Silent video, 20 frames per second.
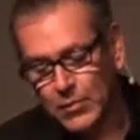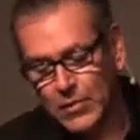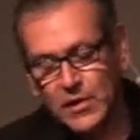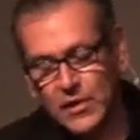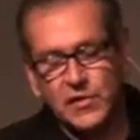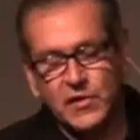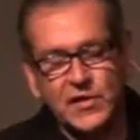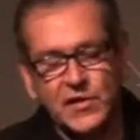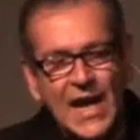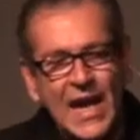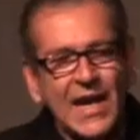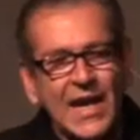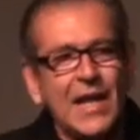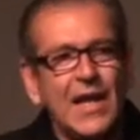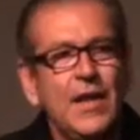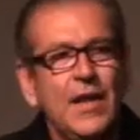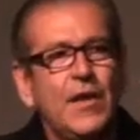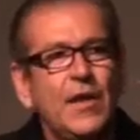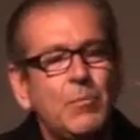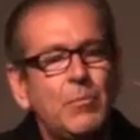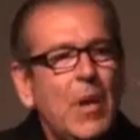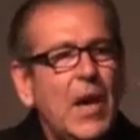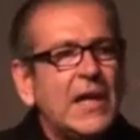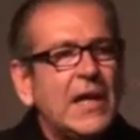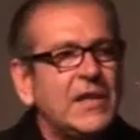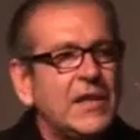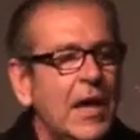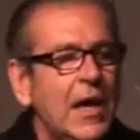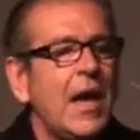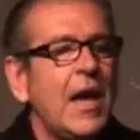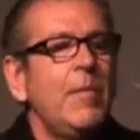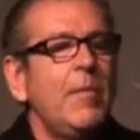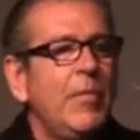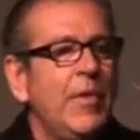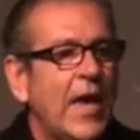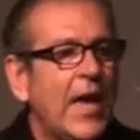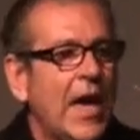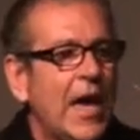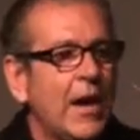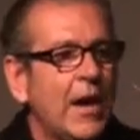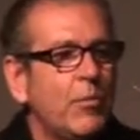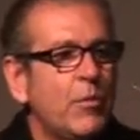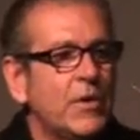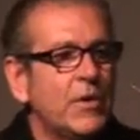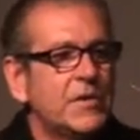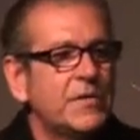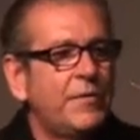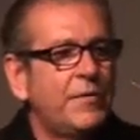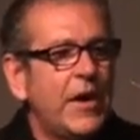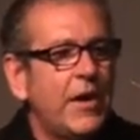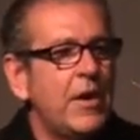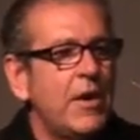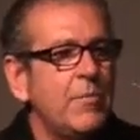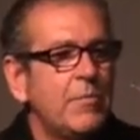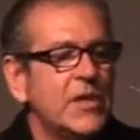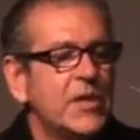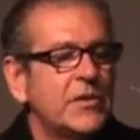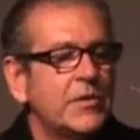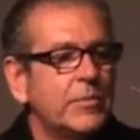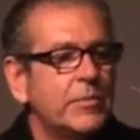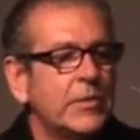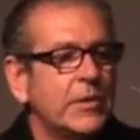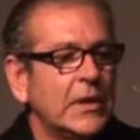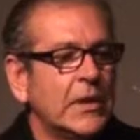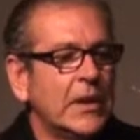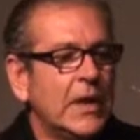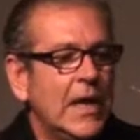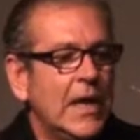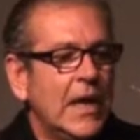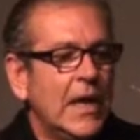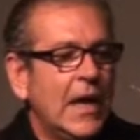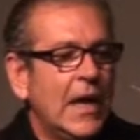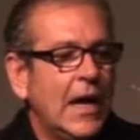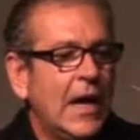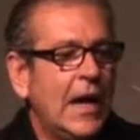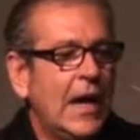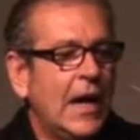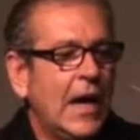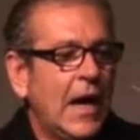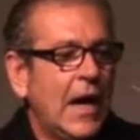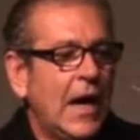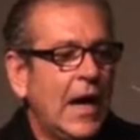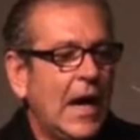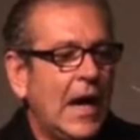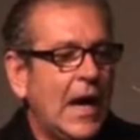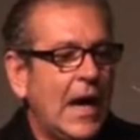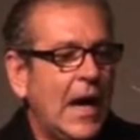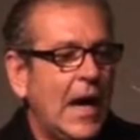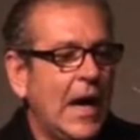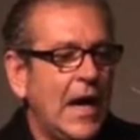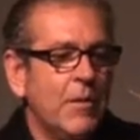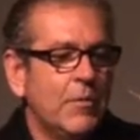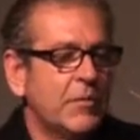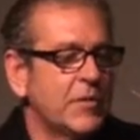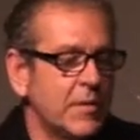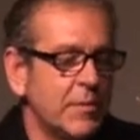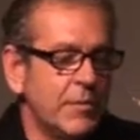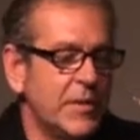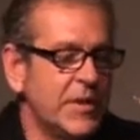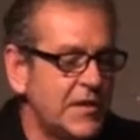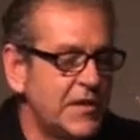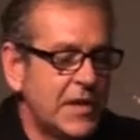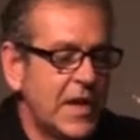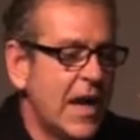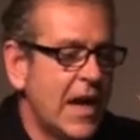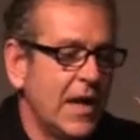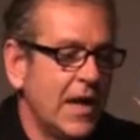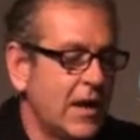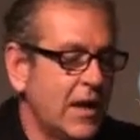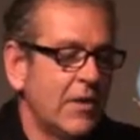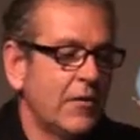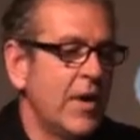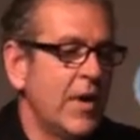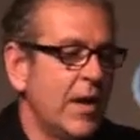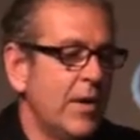Sadly, that my time there was very miserable. It was a mistake career